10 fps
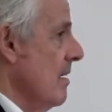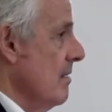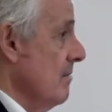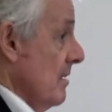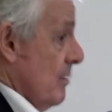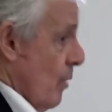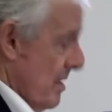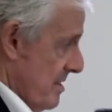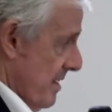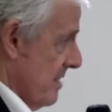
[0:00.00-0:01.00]
Well, in
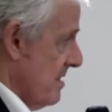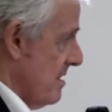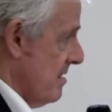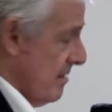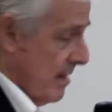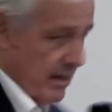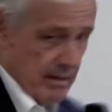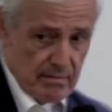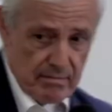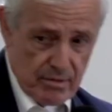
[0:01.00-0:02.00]
one sense,
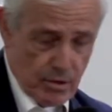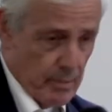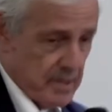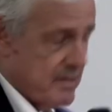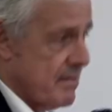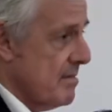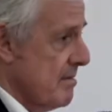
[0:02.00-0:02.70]
Thomas